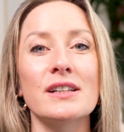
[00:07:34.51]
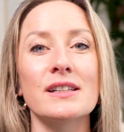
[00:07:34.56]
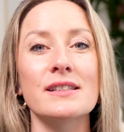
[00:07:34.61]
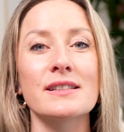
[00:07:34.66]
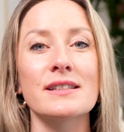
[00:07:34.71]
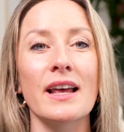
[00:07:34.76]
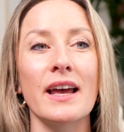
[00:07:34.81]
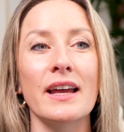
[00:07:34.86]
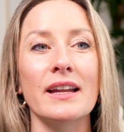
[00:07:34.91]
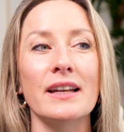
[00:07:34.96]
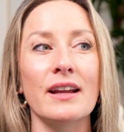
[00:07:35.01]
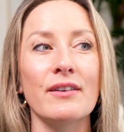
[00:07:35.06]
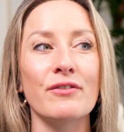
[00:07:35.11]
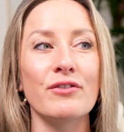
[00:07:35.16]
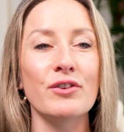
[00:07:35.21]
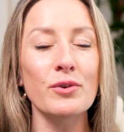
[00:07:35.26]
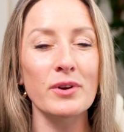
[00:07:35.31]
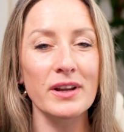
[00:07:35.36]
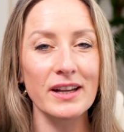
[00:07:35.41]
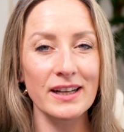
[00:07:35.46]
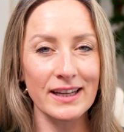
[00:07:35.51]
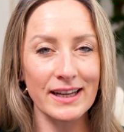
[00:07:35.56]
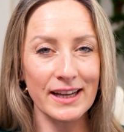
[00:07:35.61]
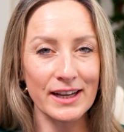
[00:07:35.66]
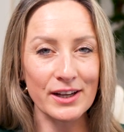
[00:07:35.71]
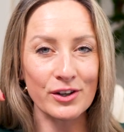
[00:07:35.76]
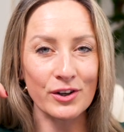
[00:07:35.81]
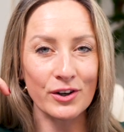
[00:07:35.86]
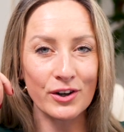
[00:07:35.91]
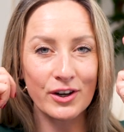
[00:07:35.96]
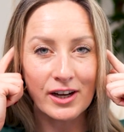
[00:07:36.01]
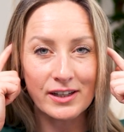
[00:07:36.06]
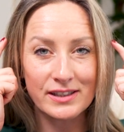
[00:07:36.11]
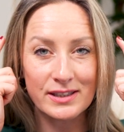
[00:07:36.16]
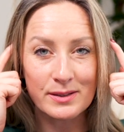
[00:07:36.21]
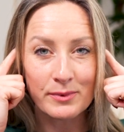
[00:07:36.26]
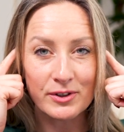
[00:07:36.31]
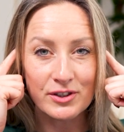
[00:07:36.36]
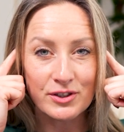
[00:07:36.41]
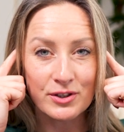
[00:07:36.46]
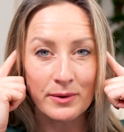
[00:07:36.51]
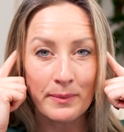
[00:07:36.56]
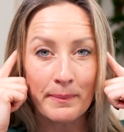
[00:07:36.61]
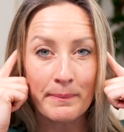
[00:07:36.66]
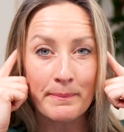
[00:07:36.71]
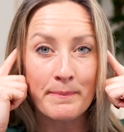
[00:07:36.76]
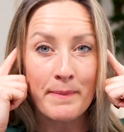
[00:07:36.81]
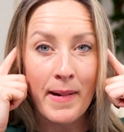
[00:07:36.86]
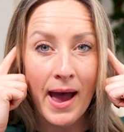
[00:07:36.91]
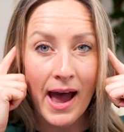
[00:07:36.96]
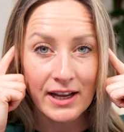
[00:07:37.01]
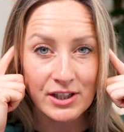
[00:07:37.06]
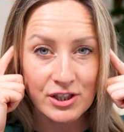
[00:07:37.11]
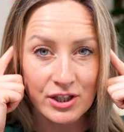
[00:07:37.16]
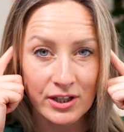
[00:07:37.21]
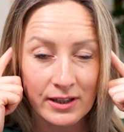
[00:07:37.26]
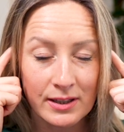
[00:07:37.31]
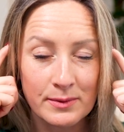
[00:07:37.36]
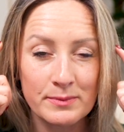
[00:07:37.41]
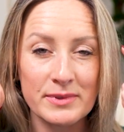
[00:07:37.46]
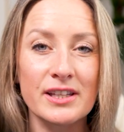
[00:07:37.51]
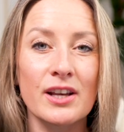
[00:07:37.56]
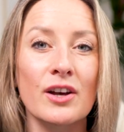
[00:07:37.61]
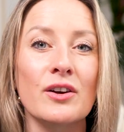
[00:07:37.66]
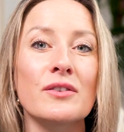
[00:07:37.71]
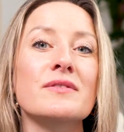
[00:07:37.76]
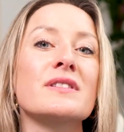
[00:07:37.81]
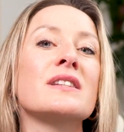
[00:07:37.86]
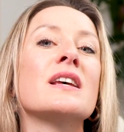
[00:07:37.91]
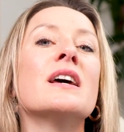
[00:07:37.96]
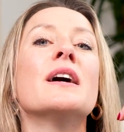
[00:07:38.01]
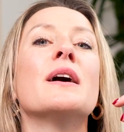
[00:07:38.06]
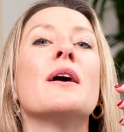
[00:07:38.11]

is that if you can get your customer to imagine themselves